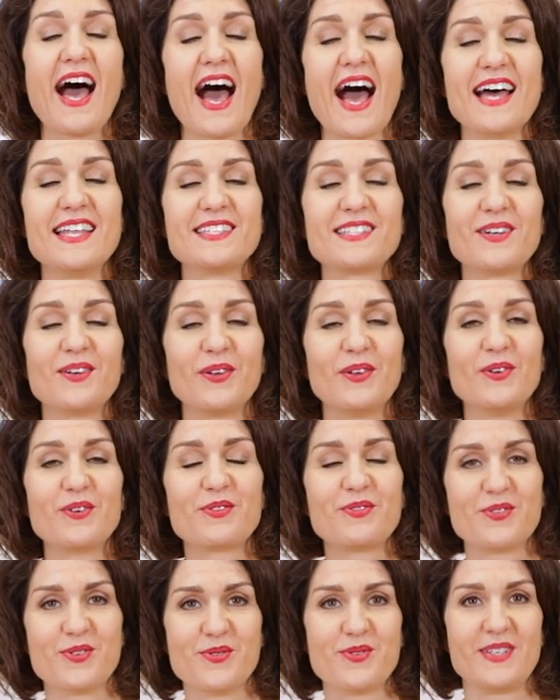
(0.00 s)
And I'll
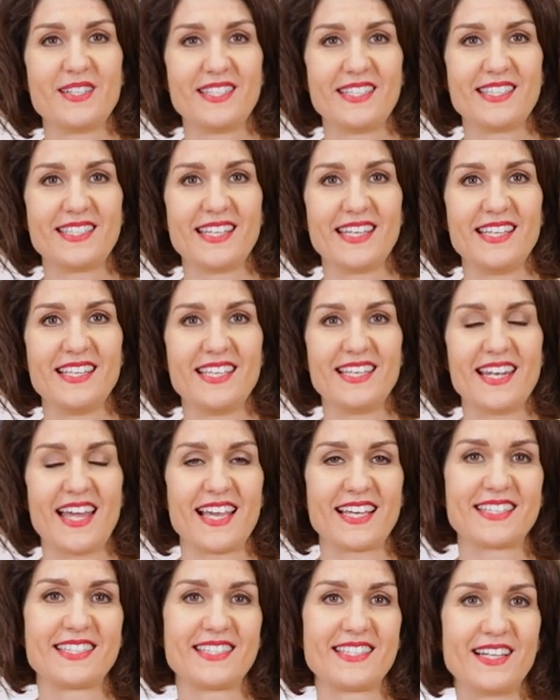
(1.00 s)
look forward to seeing you
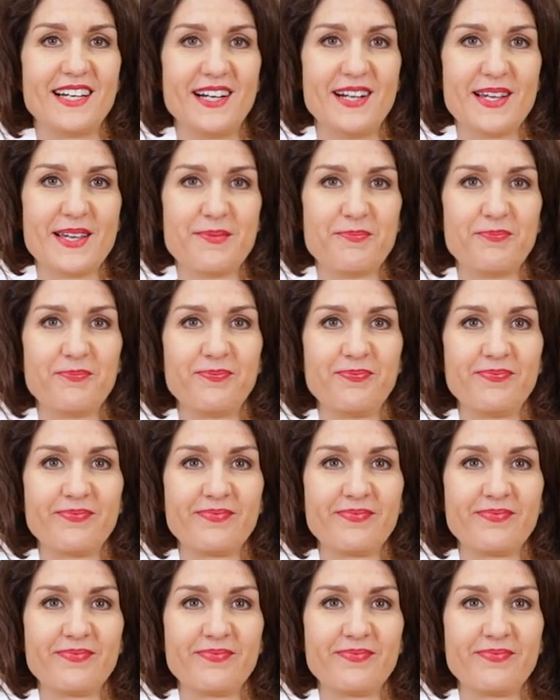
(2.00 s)
next time.